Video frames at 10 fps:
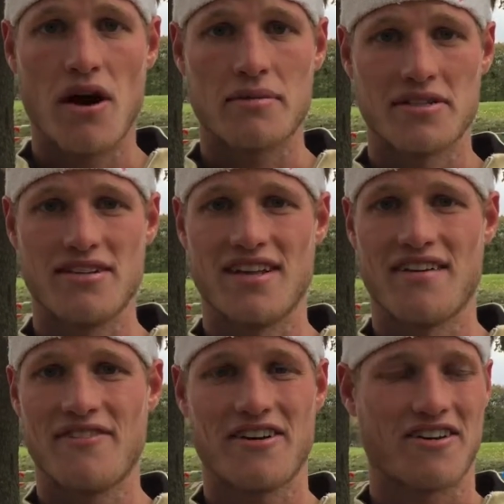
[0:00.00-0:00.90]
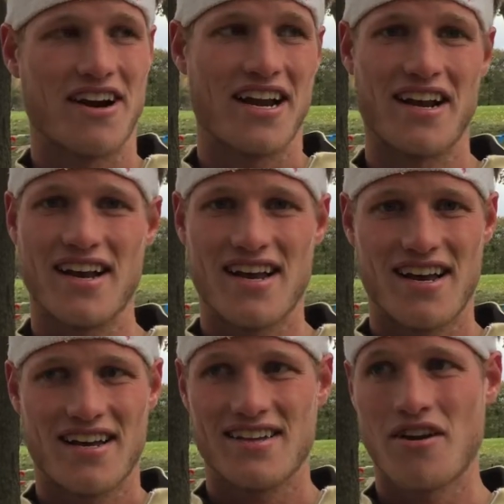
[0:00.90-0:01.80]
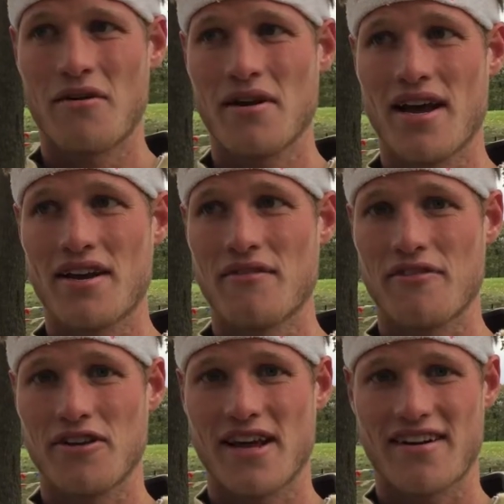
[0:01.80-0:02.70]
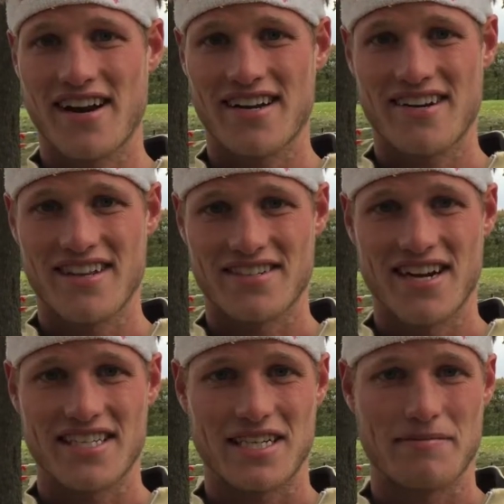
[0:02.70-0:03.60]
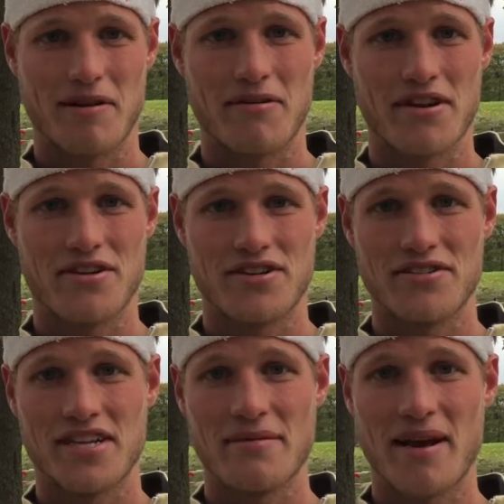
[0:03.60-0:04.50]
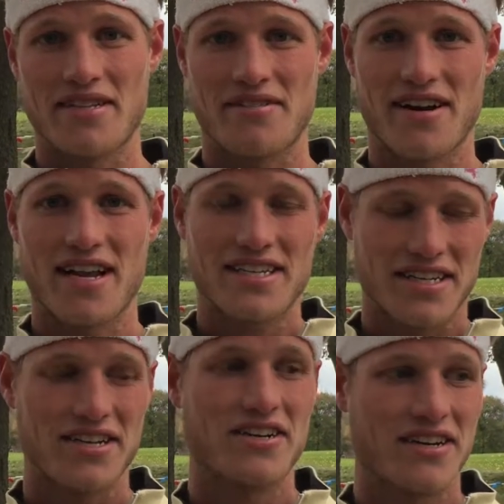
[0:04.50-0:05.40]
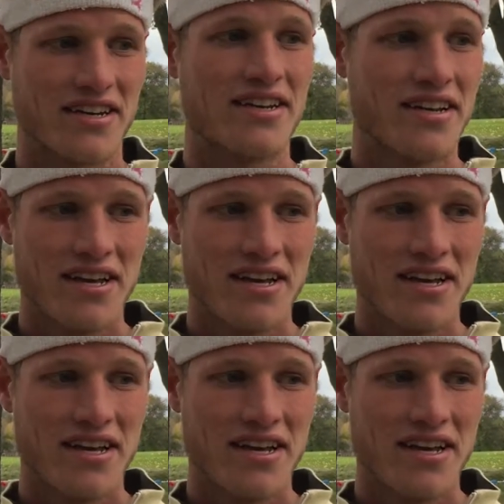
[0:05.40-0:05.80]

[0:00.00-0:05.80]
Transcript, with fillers: Oh, absolutely. It felt great. Normally I don't feel that great during these races, but when your 2 teammates are right next to you and